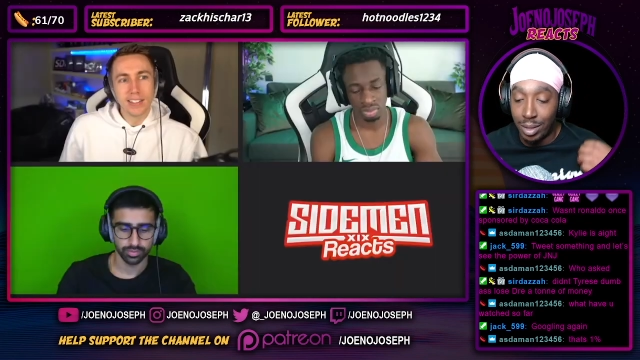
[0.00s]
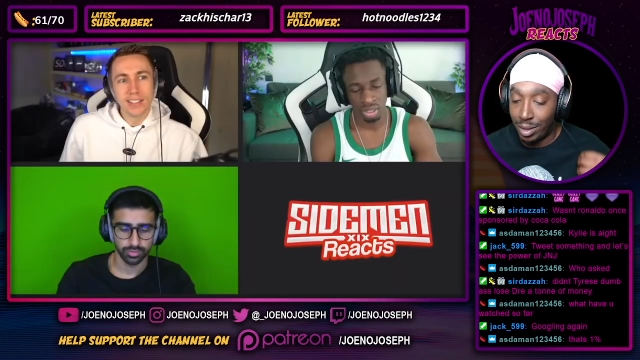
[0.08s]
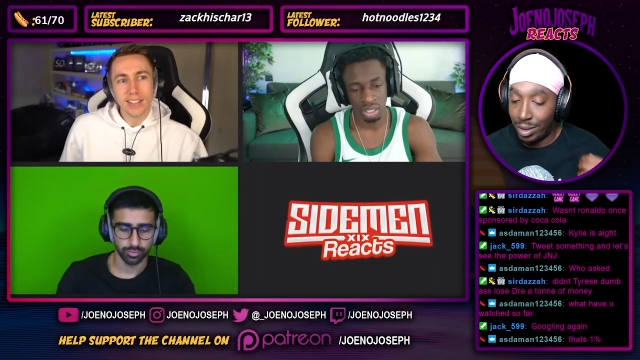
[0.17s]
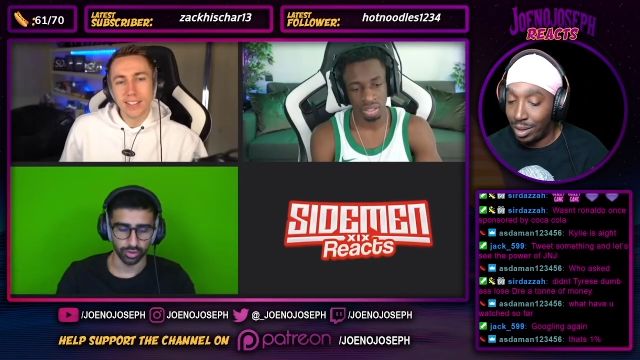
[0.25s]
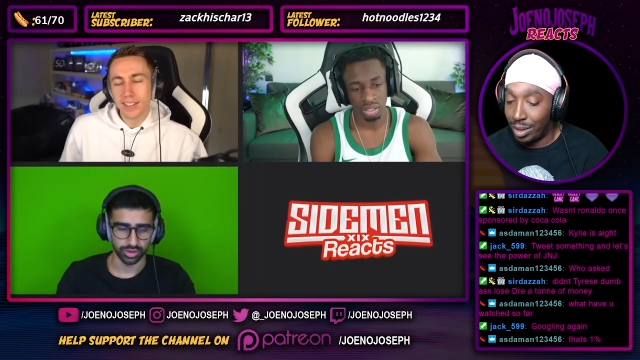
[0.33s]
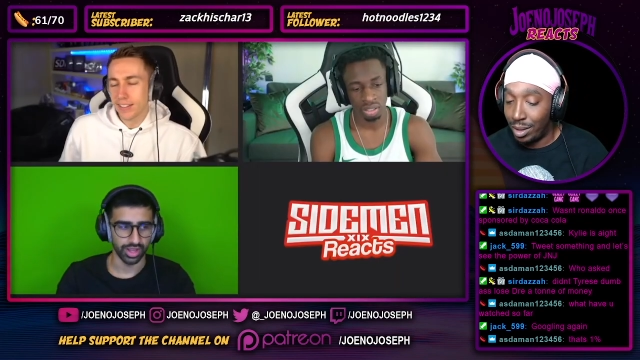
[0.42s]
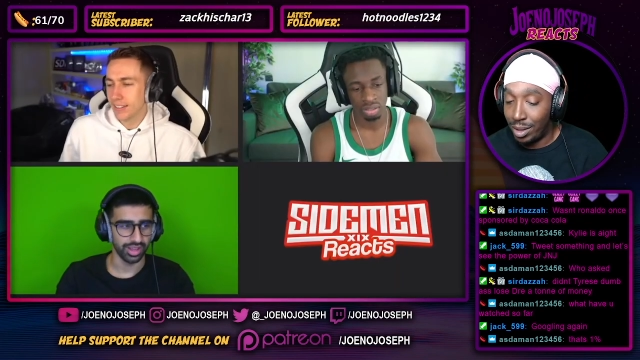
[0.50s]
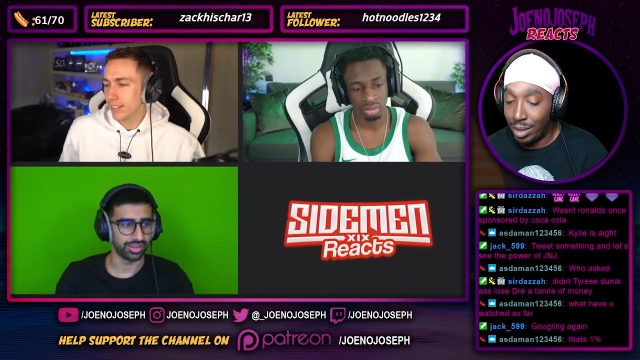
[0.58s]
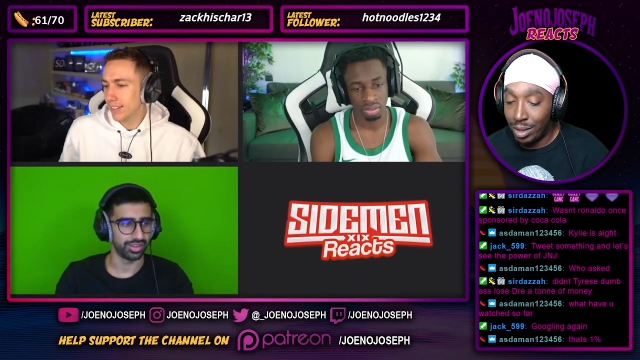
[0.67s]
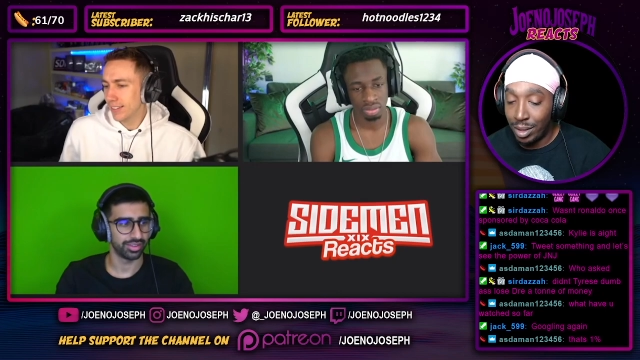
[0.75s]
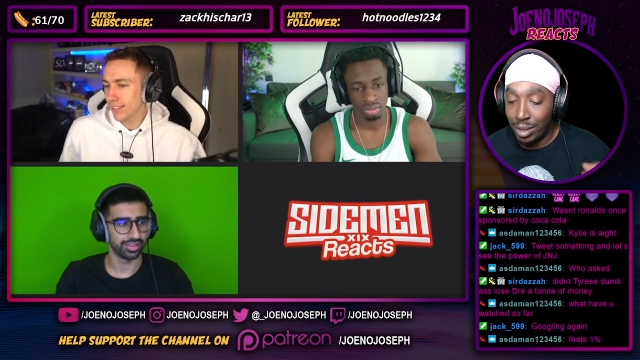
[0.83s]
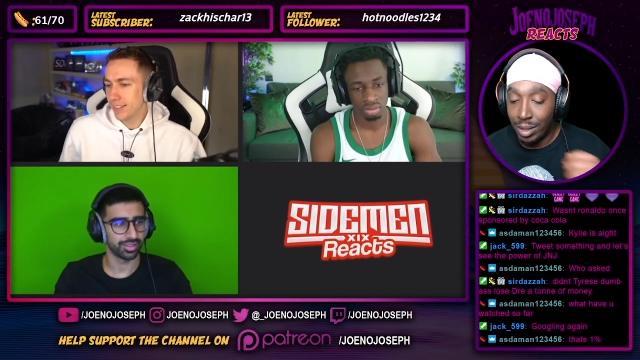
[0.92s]
Speaker 1: Well, he did.
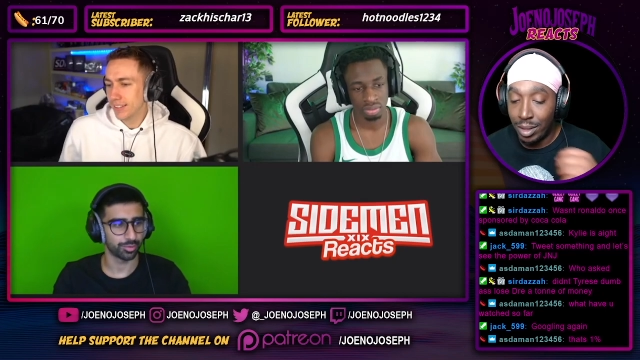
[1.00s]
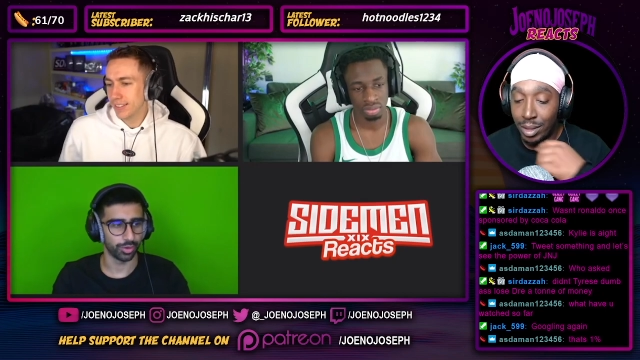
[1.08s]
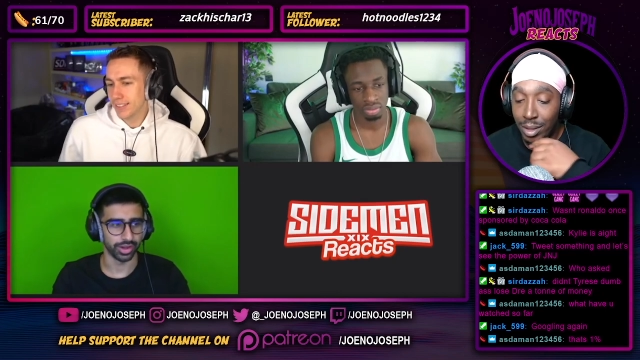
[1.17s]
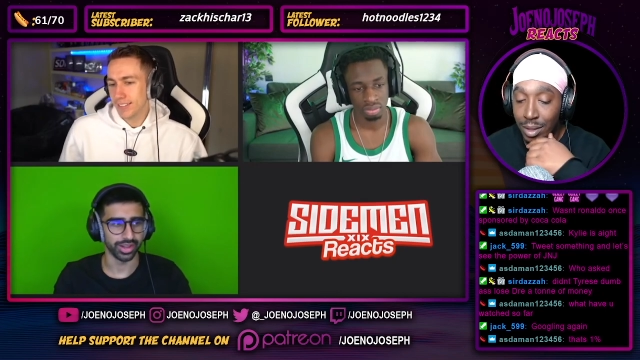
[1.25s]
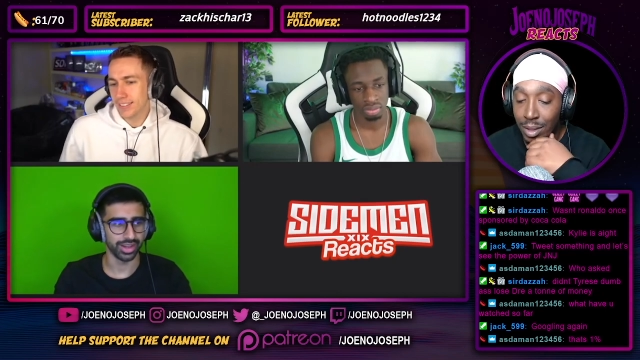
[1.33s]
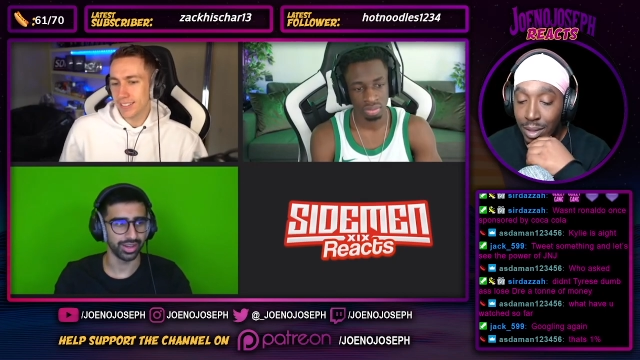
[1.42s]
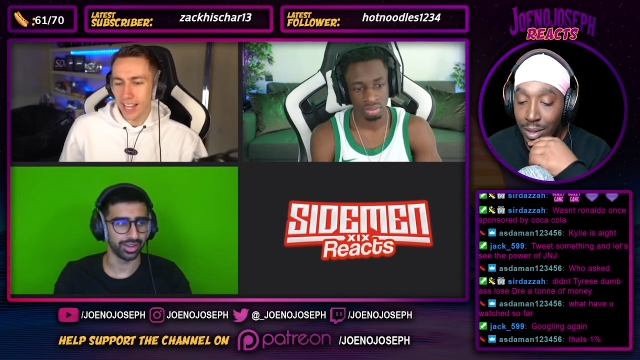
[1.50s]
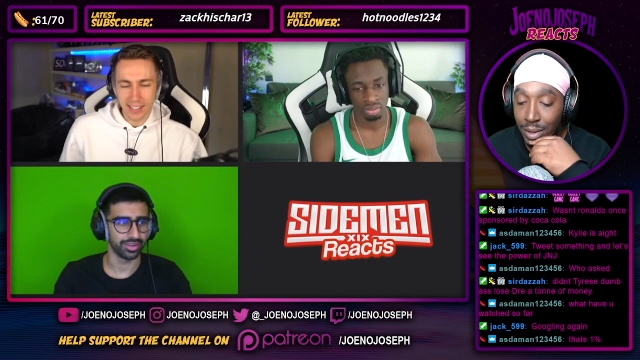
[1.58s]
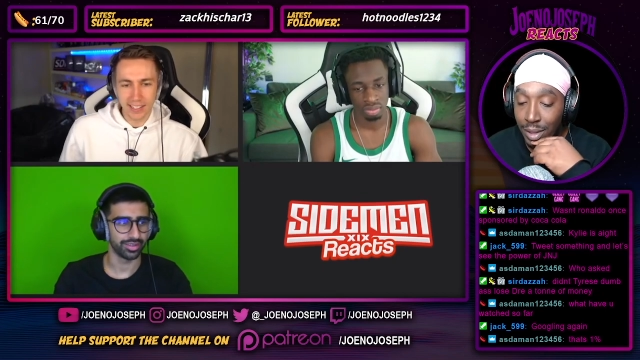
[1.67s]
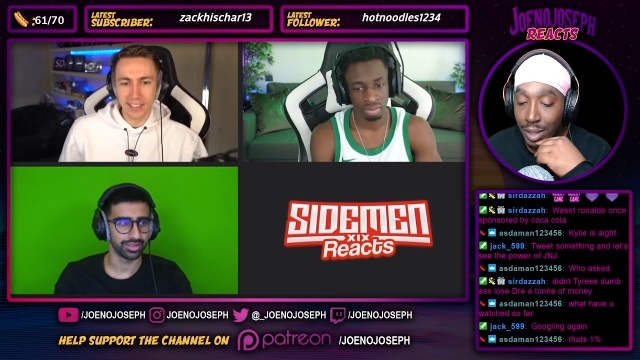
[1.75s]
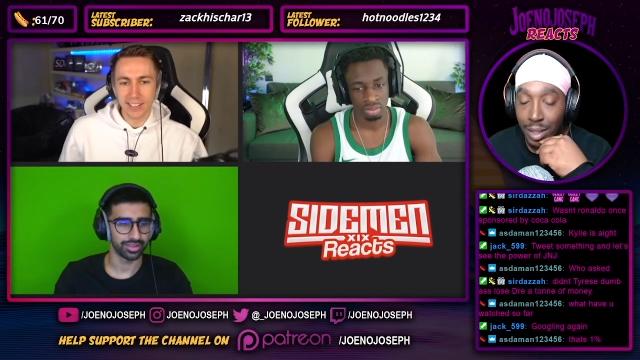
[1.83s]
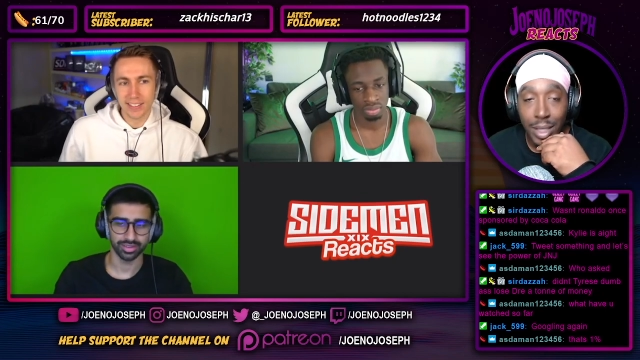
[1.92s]
That's why he did
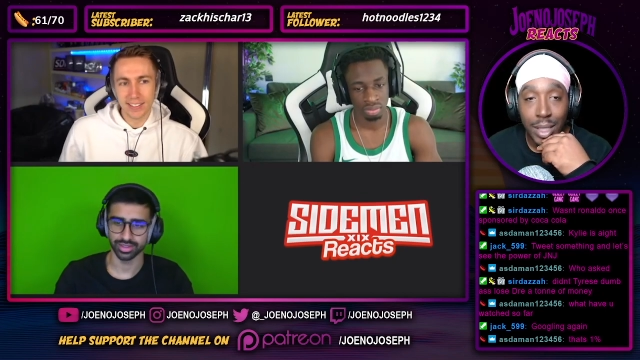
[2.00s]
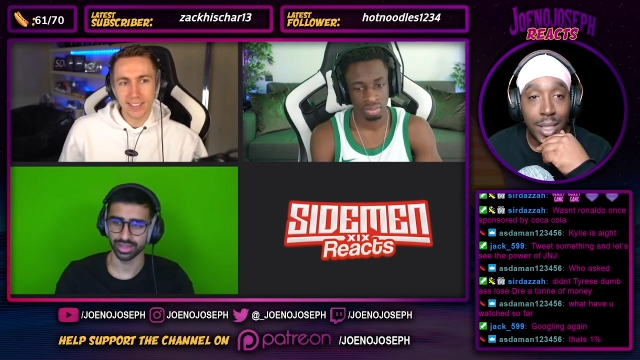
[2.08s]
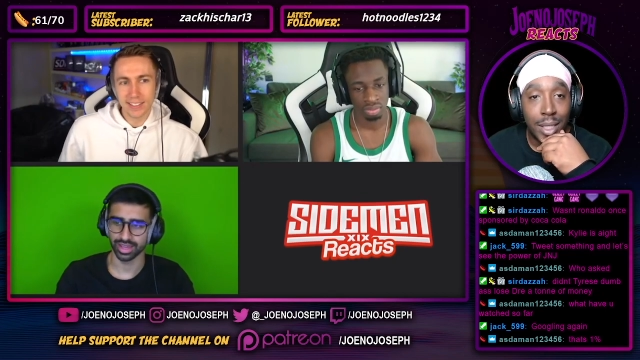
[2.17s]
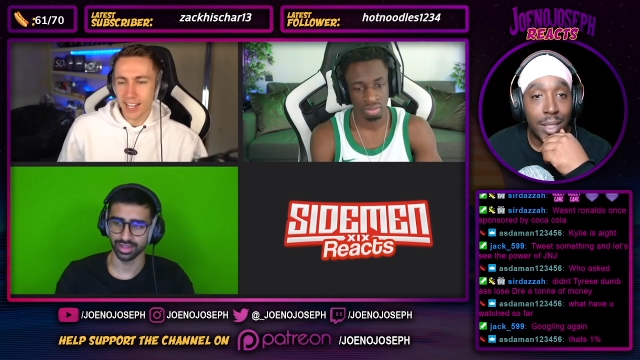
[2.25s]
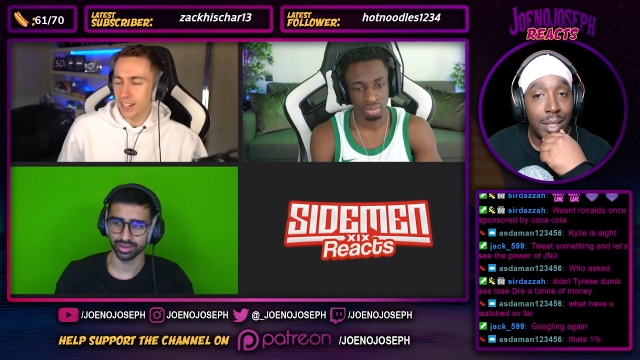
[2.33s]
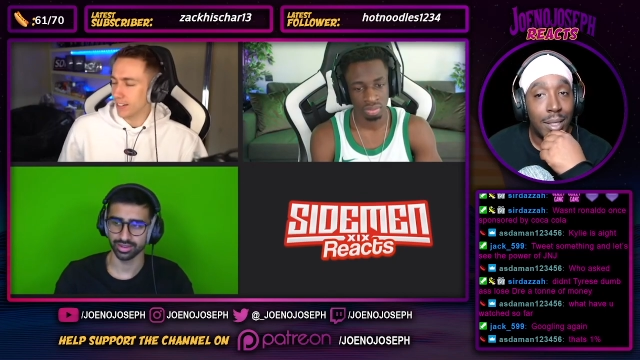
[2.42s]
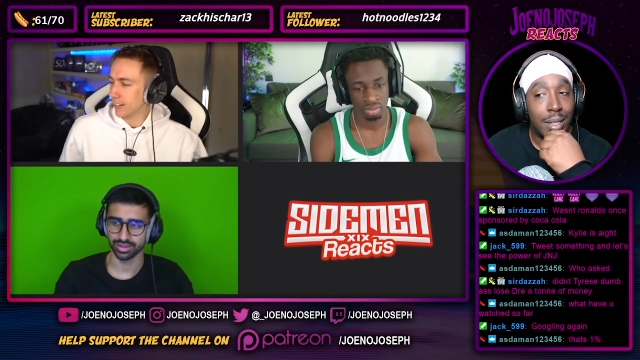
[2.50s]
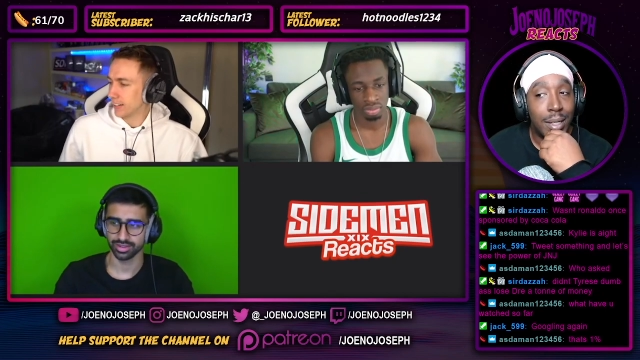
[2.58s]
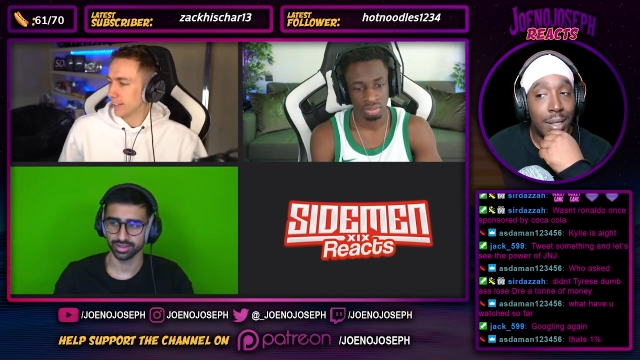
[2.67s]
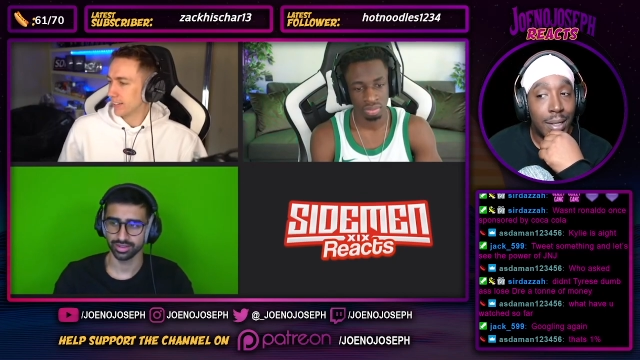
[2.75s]
exactly. it. he can. Exactly.